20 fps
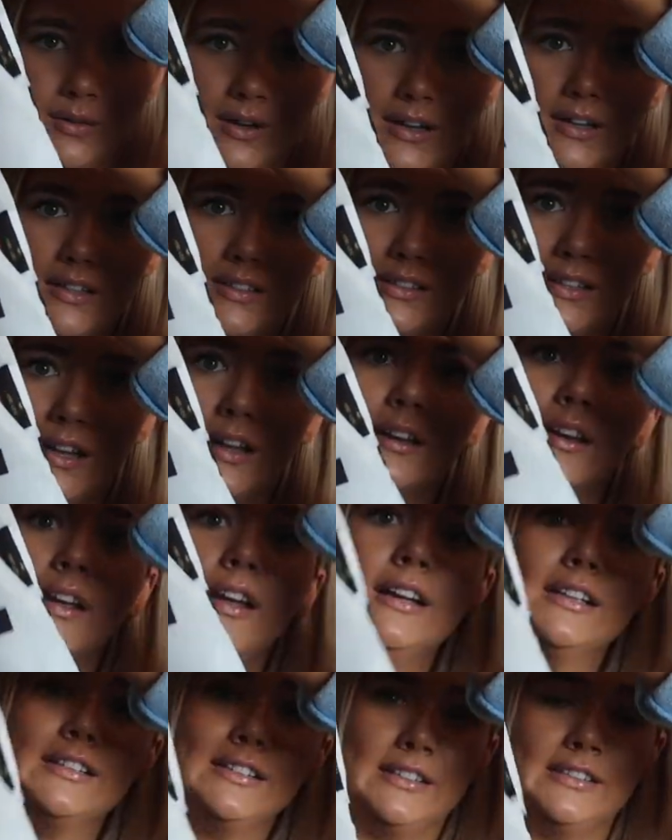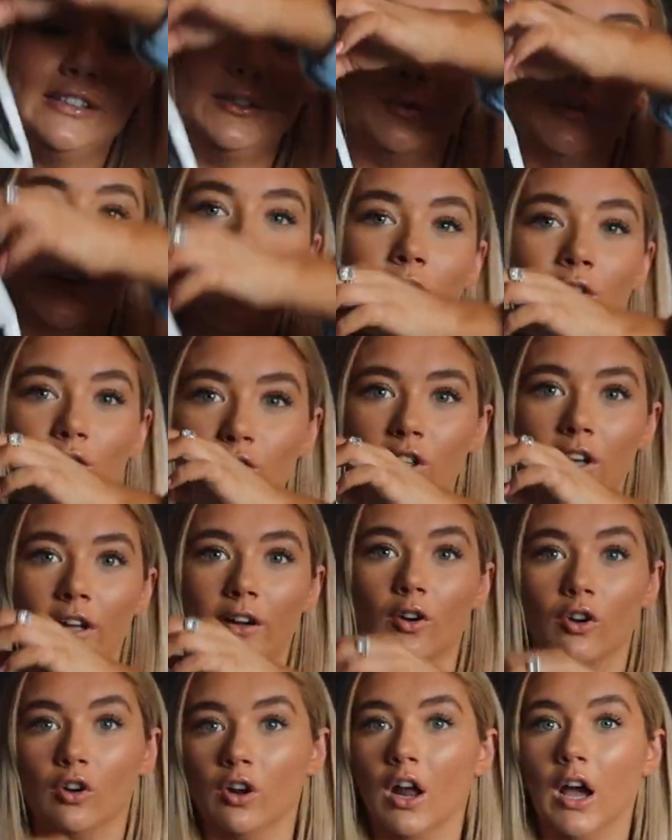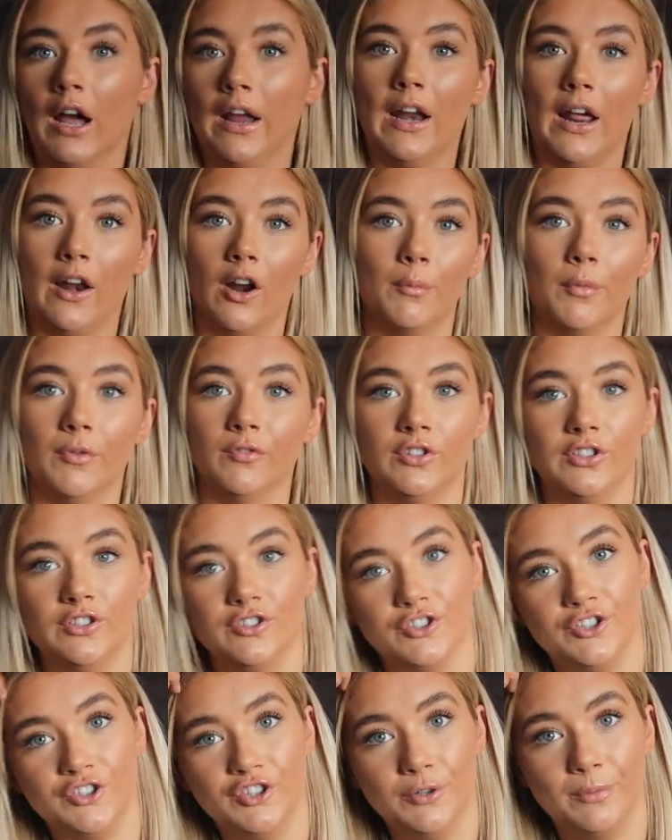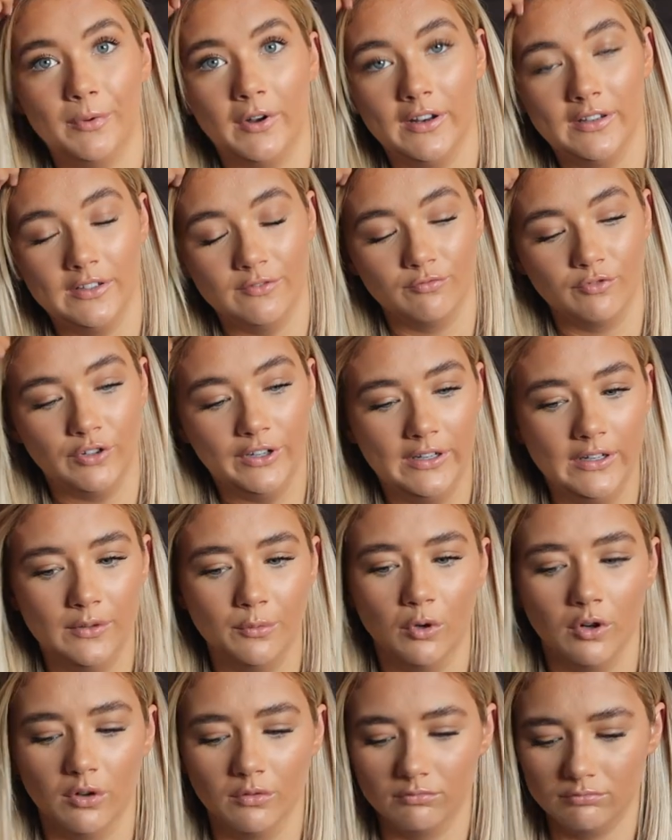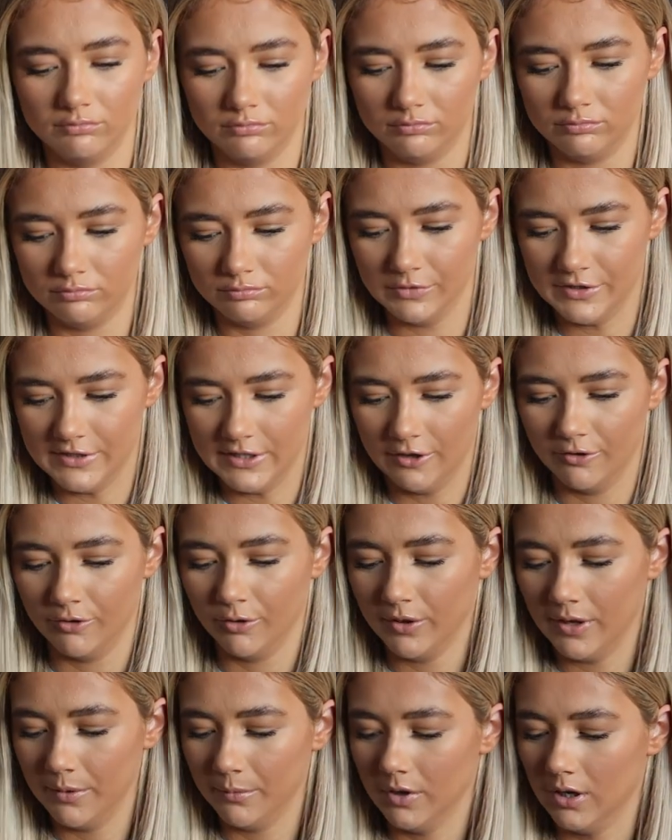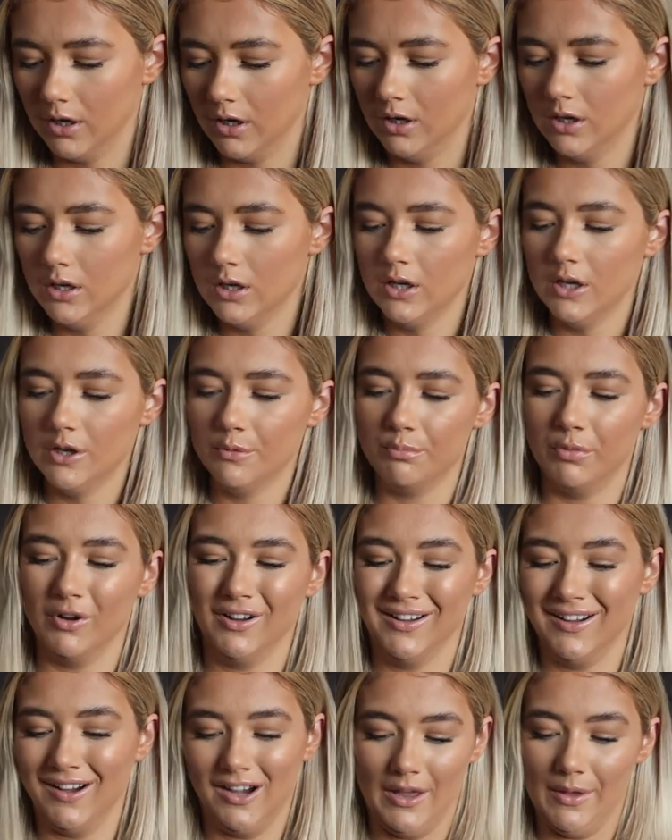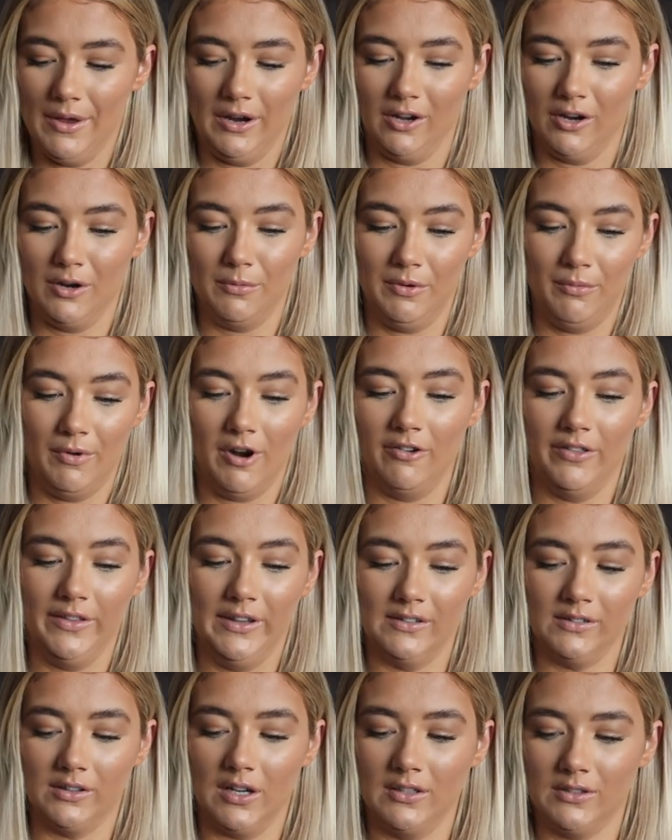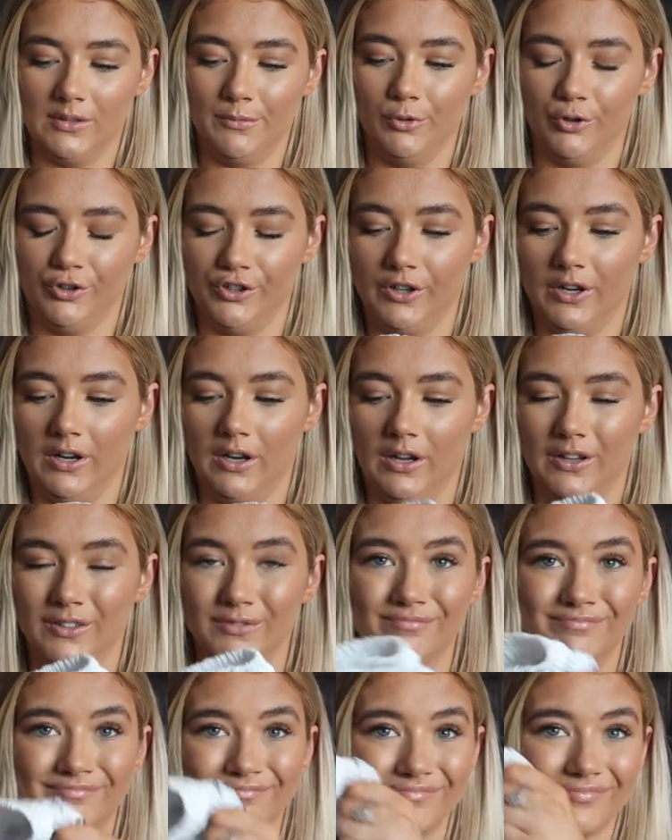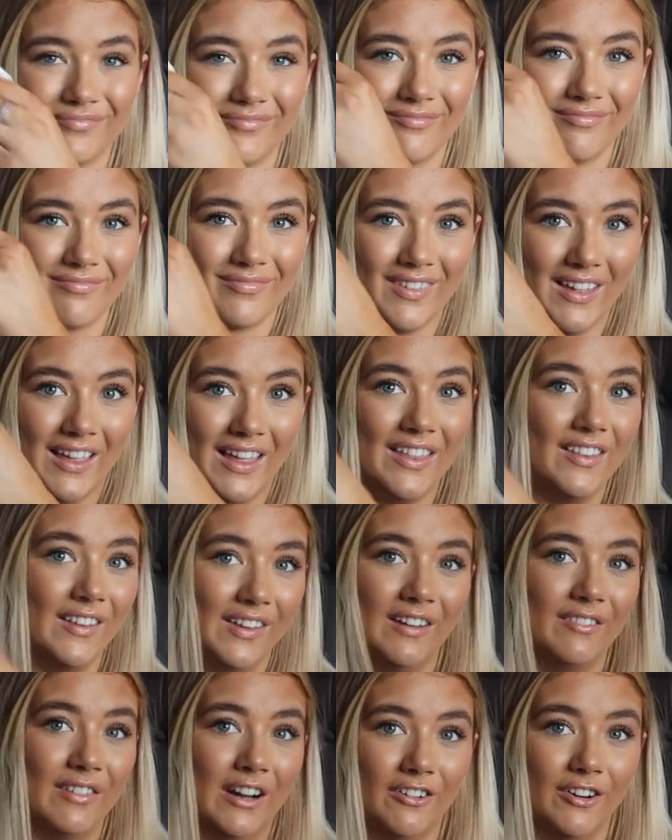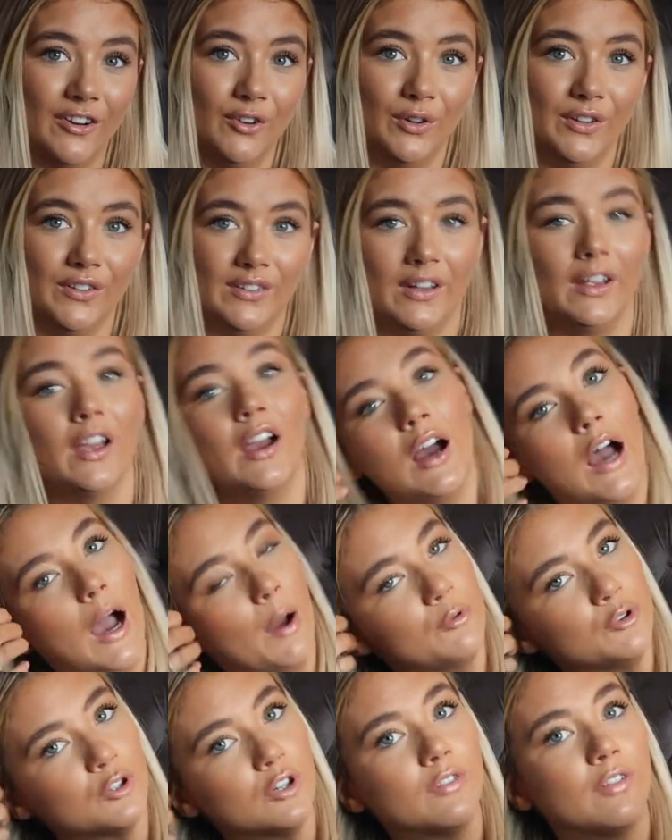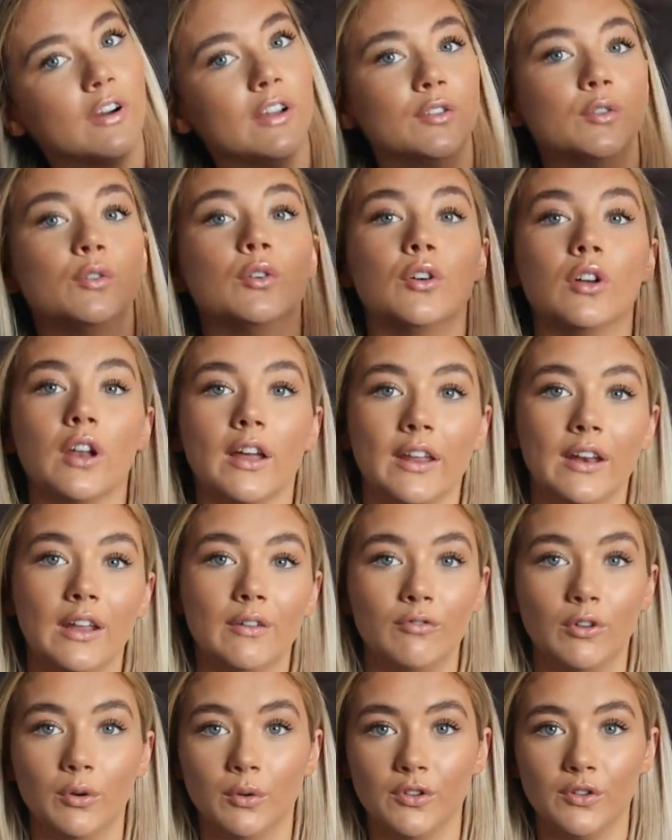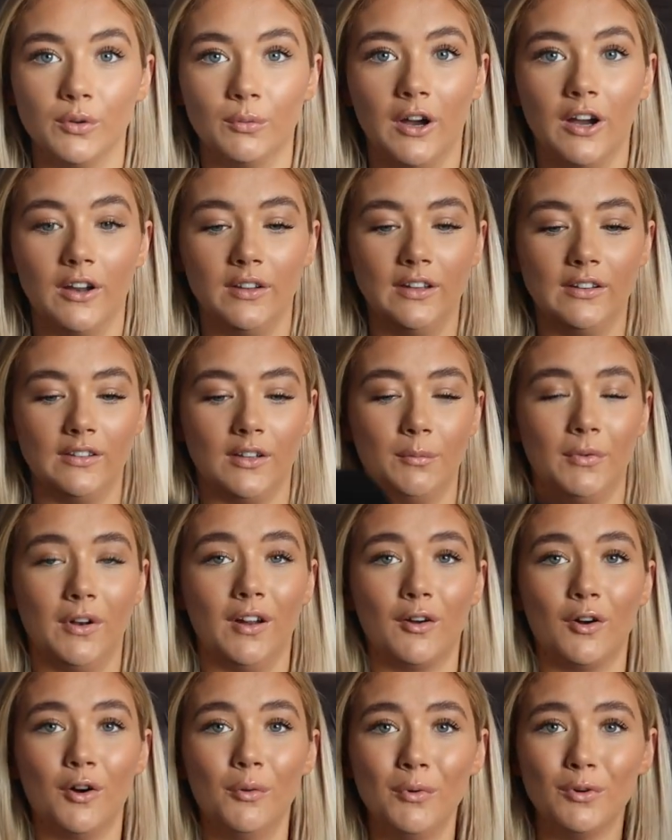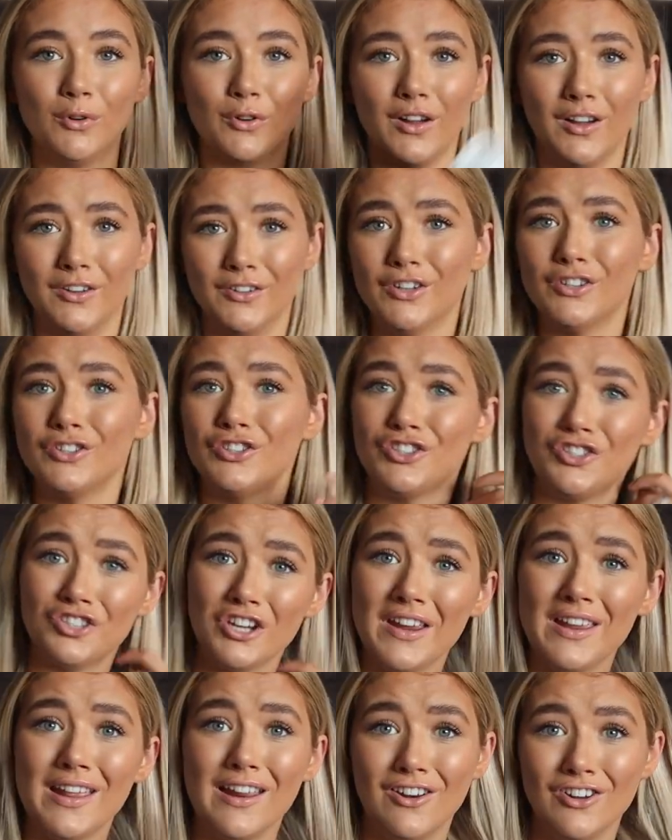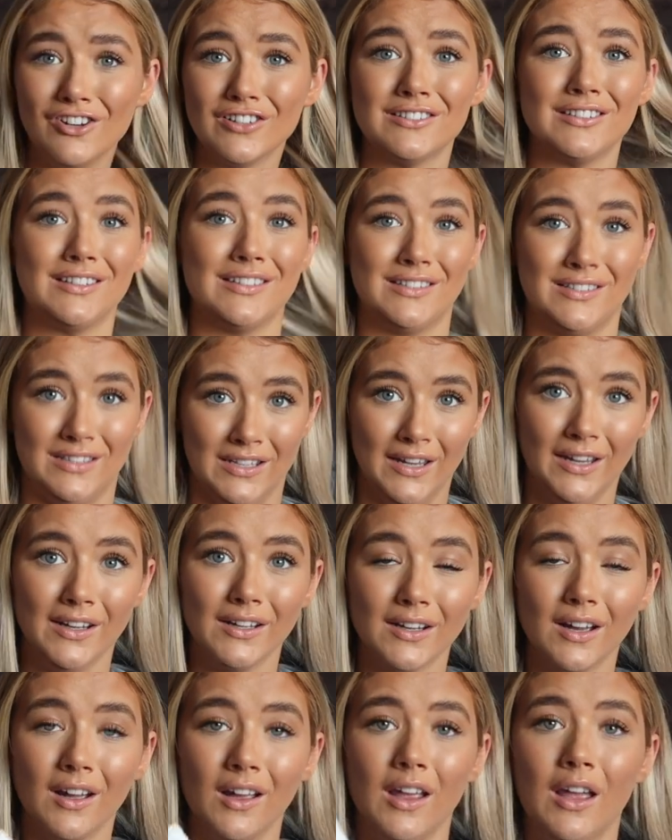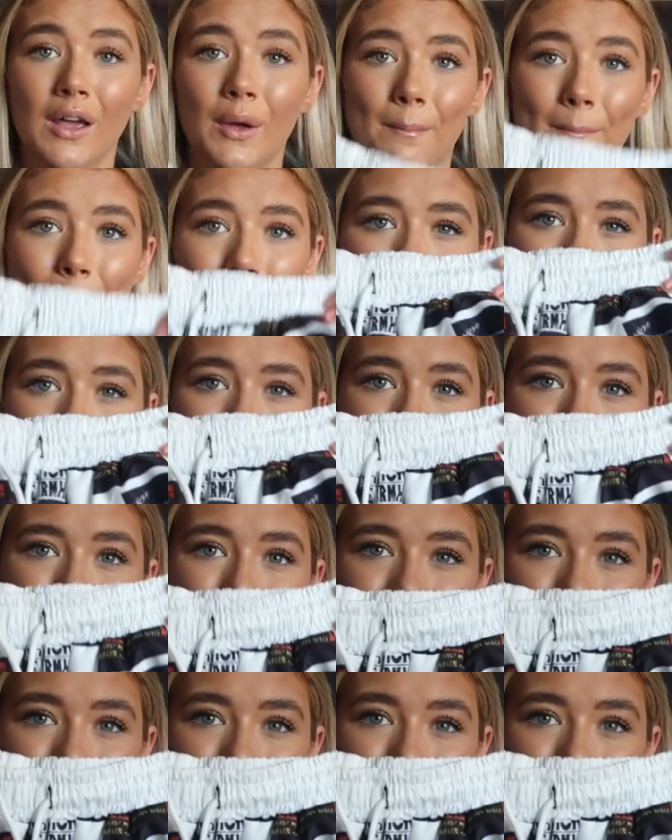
the waist, and this is what they looked like online, and I'm obviously just stupid, I didn't read what material they were, but I ain't going to be wearing these, guys, I'm not going to lie. They're very noisy. I'm sure if I saw like an influencer wearing these, I'd be like, oh my god, honey, she looks sick. But